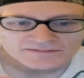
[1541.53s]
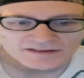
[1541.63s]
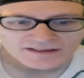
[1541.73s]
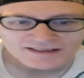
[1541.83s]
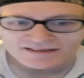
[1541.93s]

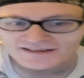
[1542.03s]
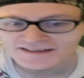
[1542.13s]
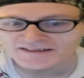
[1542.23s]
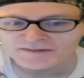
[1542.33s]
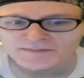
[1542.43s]

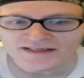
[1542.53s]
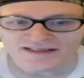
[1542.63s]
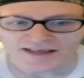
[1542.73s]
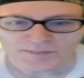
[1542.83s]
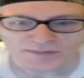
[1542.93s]
it's a
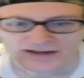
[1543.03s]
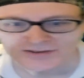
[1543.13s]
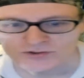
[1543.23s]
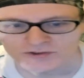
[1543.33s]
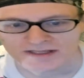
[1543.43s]
mini Empire
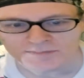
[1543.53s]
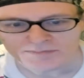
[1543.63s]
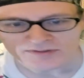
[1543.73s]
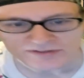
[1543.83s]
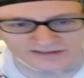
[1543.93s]
State
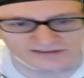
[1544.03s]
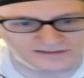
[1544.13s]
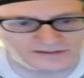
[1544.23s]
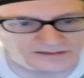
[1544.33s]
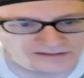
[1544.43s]
Building.
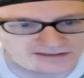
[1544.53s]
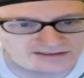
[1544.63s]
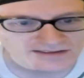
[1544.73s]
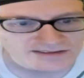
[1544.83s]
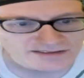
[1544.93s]
Yeah,
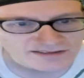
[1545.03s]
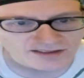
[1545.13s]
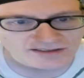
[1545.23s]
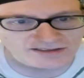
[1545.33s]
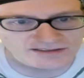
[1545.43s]

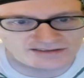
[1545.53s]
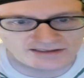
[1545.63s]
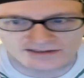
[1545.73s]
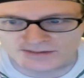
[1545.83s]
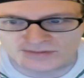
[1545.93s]

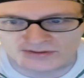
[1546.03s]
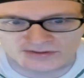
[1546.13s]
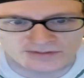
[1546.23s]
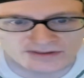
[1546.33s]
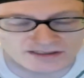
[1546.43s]
they built
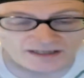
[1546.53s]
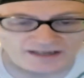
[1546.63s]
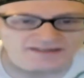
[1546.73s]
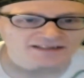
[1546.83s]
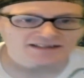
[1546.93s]
it.
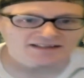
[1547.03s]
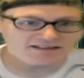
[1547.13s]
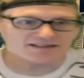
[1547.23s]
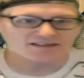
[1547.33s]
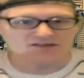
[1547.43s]
And
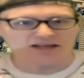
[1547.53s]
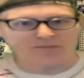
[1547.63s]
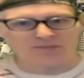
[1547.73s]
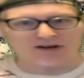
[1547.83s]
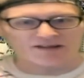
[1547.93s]
then you got
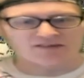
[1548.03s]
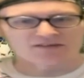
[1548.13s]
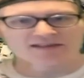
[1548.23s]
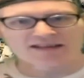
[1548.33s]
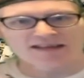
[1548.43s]
Procter
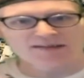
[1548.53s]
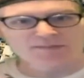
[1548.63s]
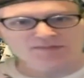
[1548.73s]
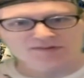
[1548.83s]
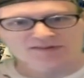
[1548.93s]
and
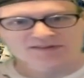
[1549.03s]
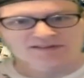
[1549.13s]
Gamble.